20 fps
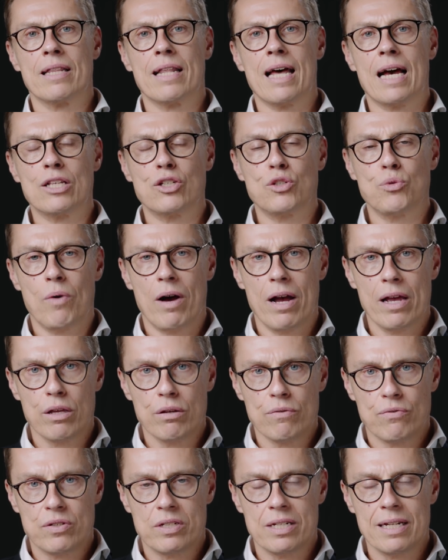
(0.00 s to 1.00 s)
That's why
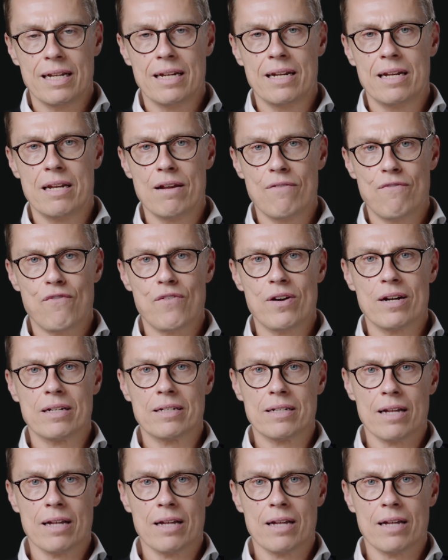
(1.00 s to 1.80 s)
you've seen different